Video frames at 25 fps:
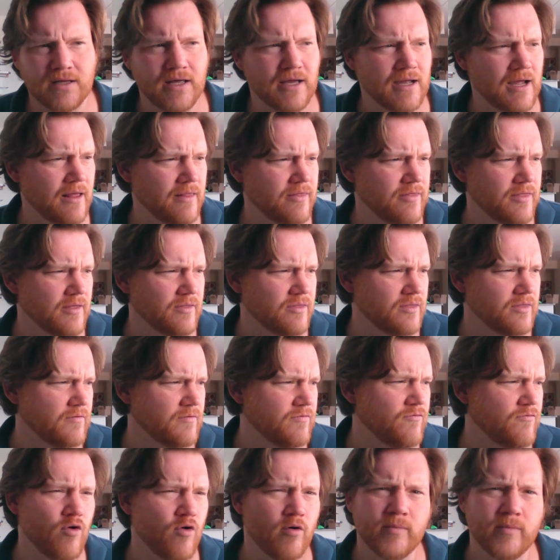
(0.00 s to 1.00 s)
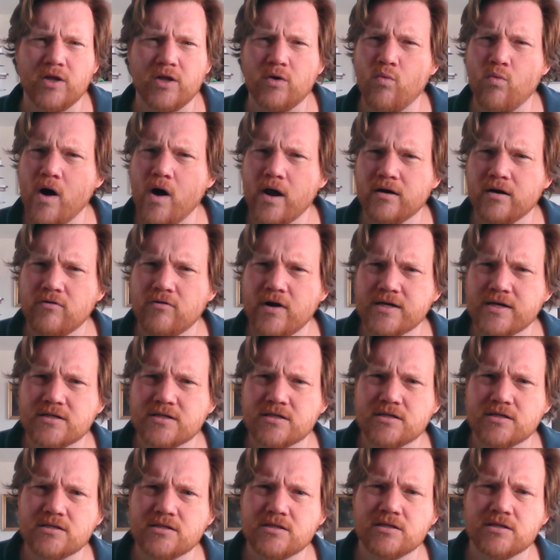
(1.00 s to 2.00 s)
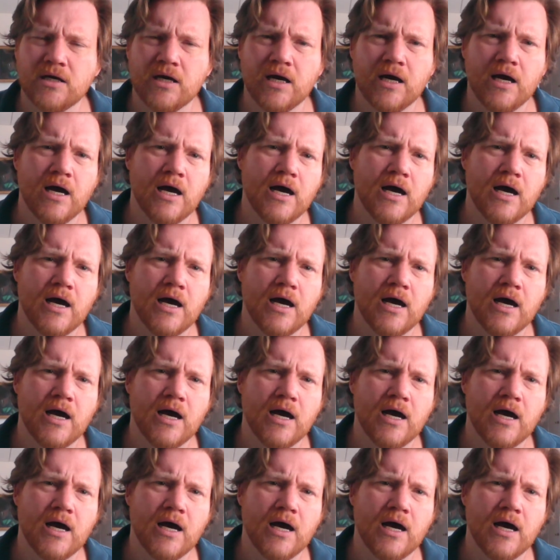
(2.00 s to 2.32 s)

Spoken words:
Like, I think the Formula One races